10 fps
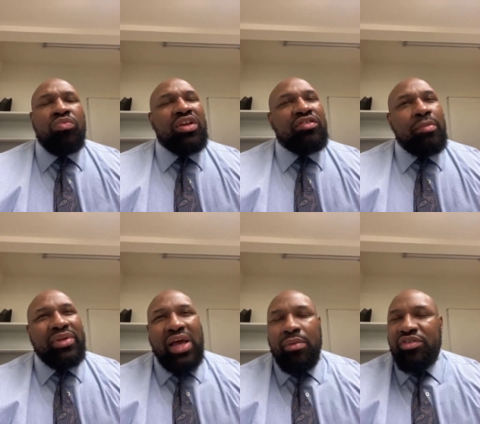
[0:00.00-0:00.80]
He said,
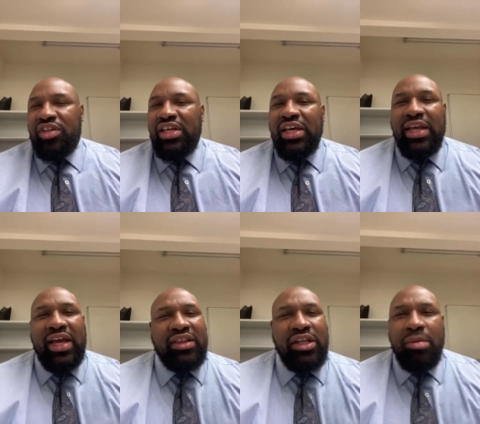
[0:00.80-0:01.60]
but that was the year they
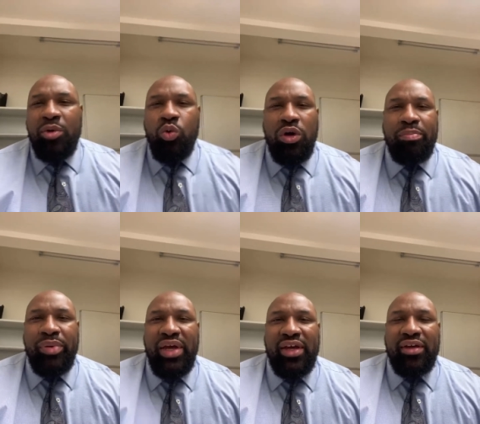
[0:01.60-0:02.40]
got the number one
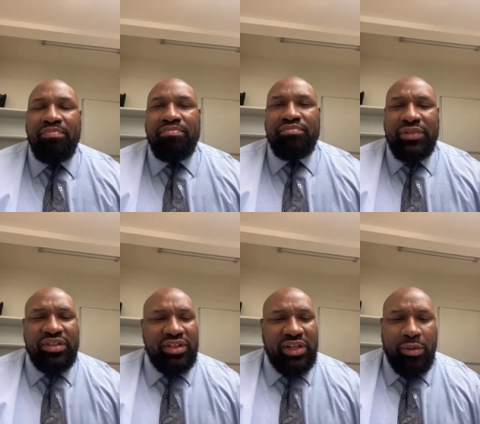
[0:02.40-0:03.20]
pick. He
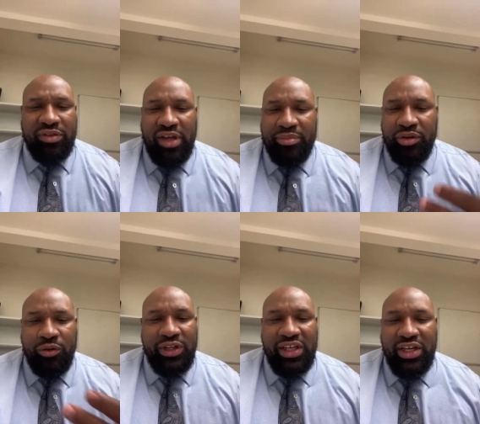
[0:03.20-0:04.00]
said that was
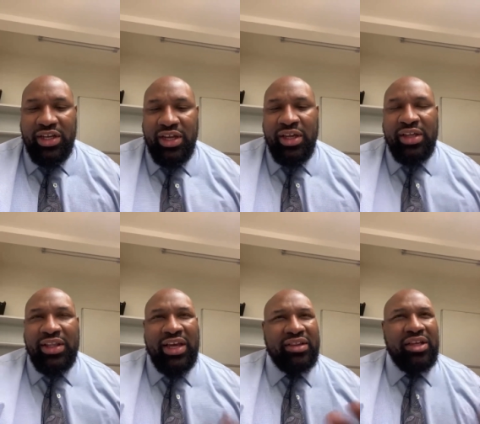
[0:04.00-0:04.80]
absolutely the year
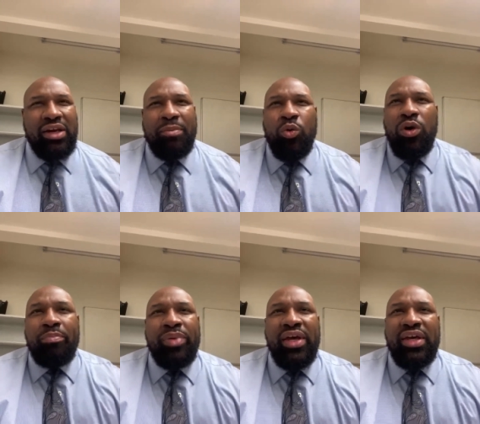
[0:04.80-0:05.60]
they got the number
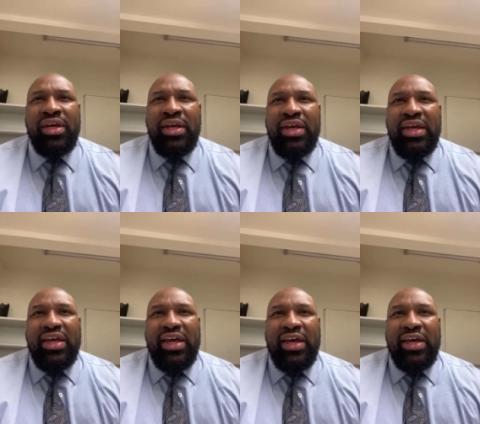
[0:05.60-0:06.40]
one pick.
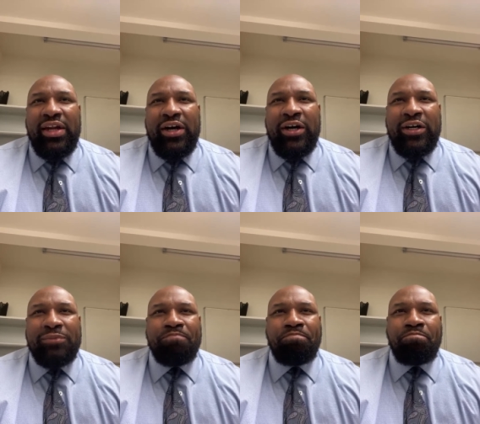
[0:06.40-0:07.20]

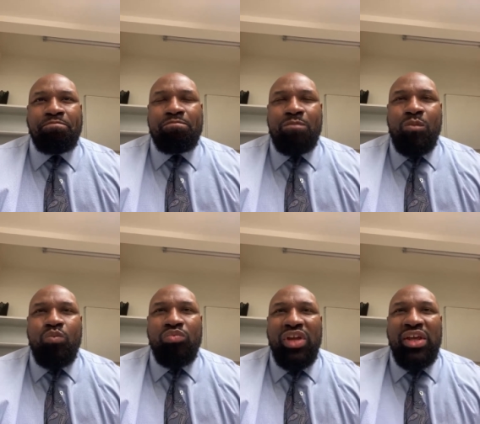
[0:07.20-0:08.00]
And
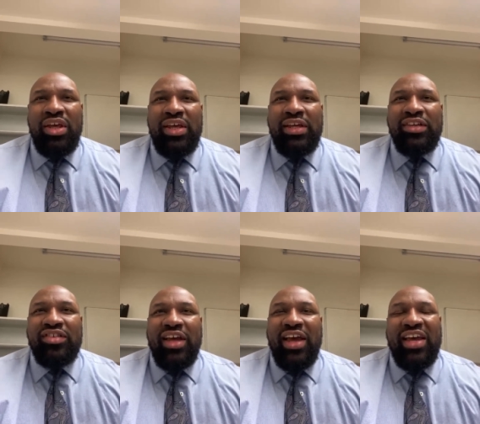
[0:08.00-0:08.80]
he
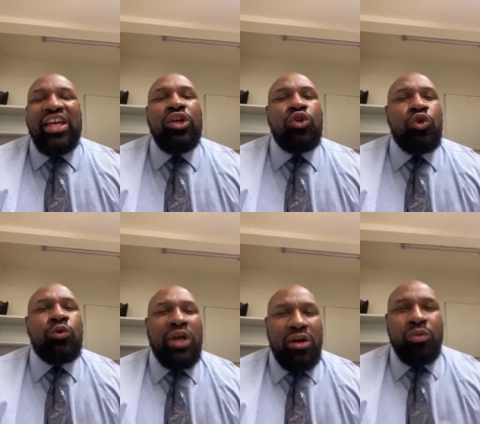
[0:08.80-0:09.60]
said, and he
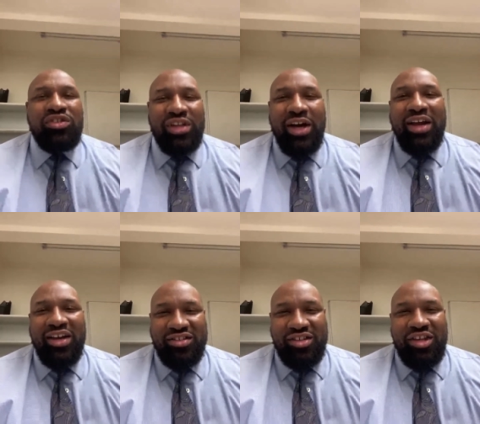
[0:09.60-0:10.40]
knew that it was
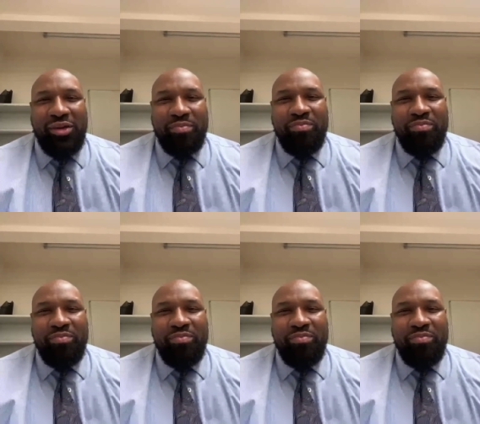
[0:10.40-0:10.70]
Zion's team.